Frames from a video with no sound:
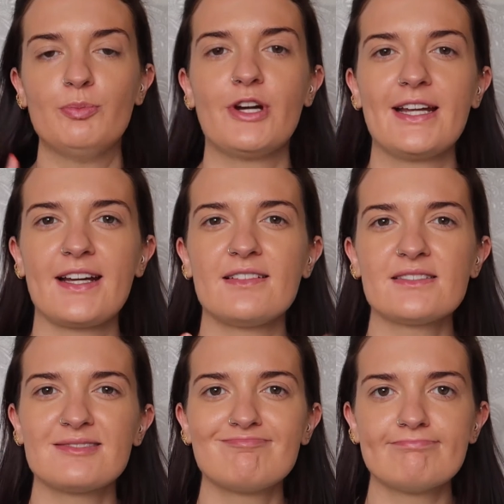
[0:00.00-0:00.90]

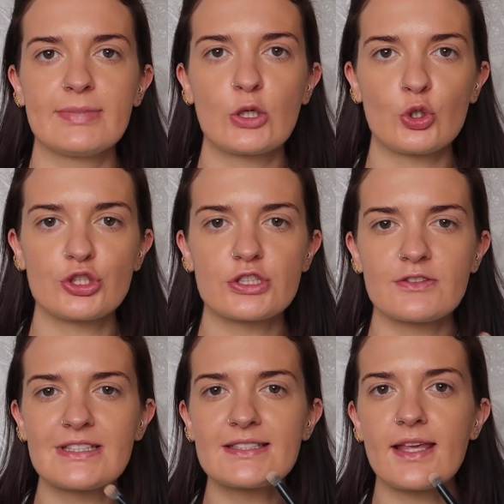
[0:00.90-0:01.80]
breakouts, a bit conscious
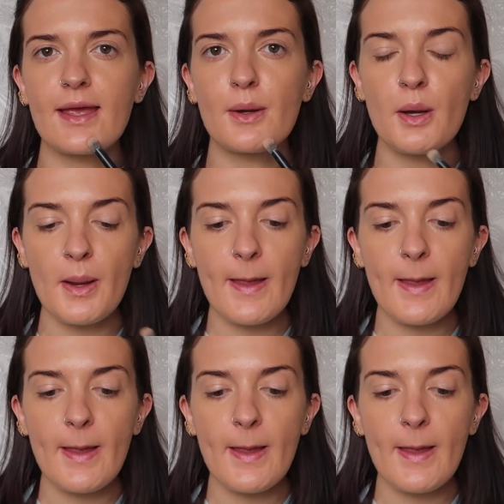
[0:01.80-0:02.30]
of the skin.